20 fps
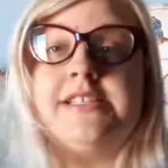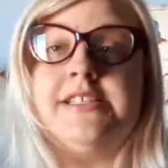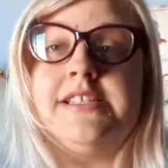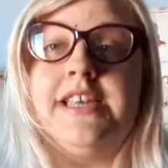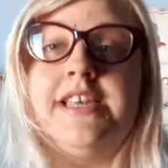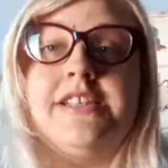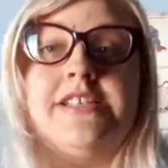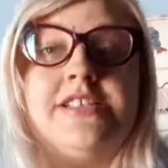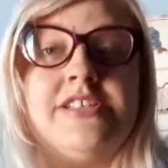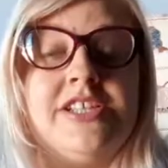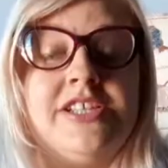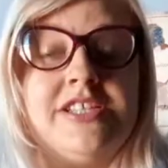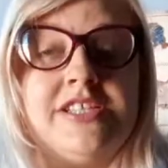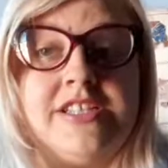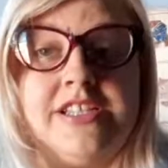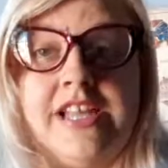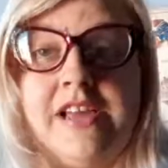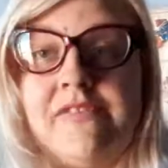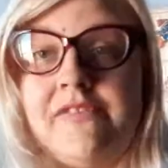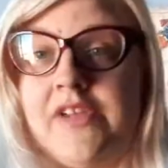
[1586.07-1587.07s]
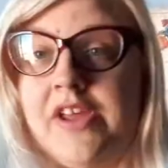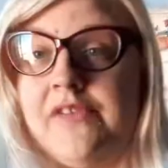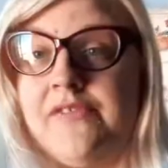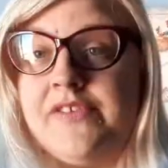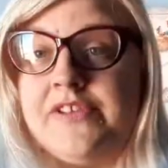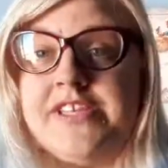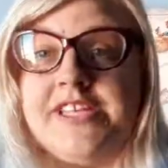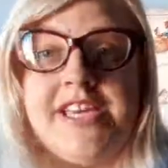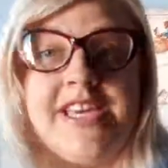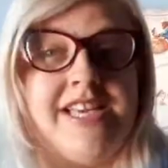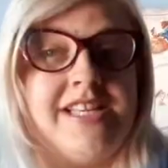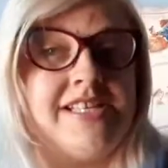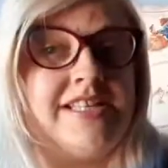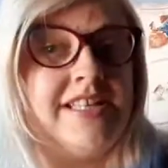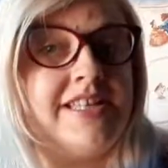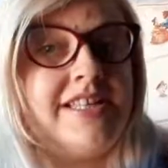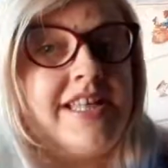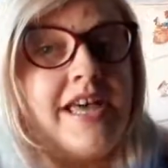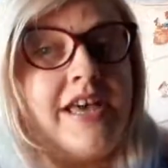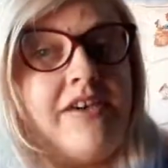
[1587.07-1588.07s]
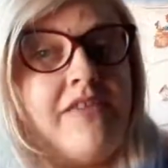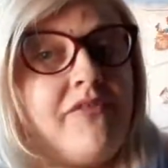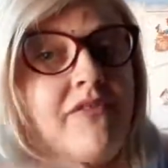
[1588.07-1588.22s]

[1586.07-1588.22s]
It's just leftover tickets in there